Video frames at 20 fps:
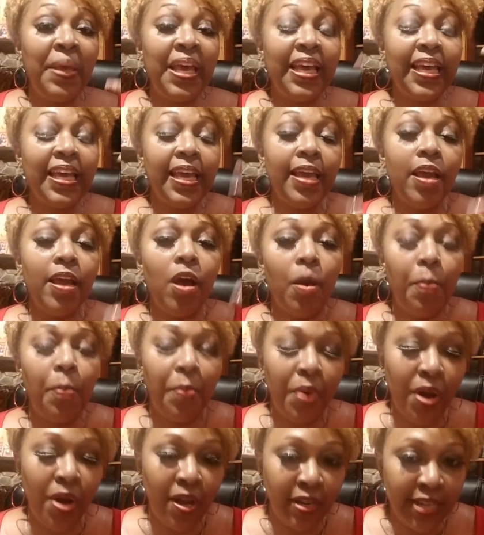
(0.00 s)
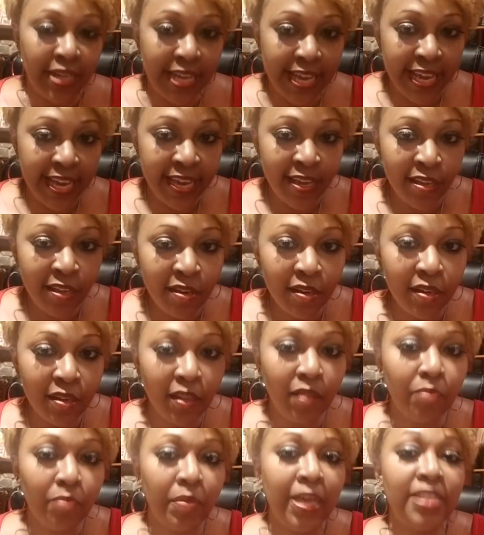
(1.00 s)
hit me to the deepest
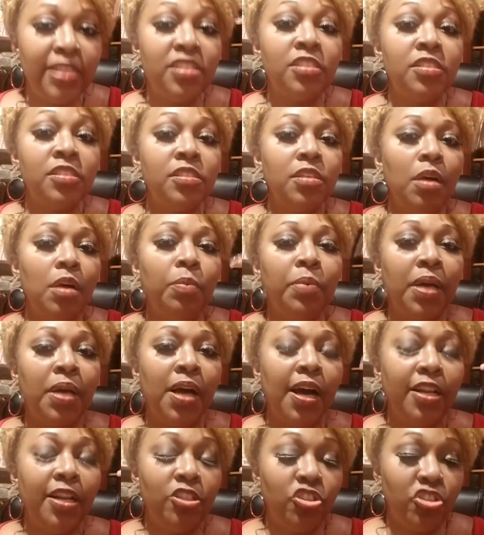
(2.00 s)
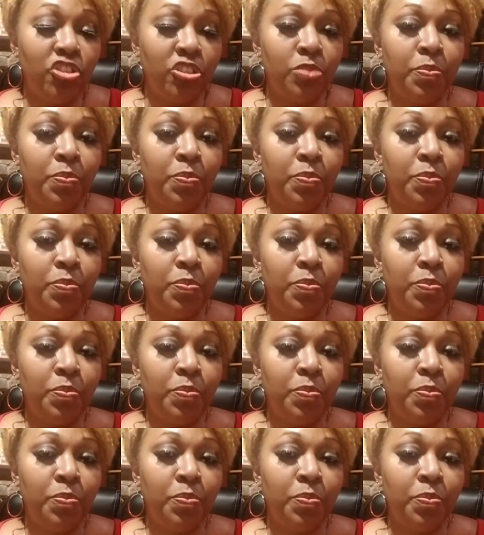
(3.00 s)
part of my core.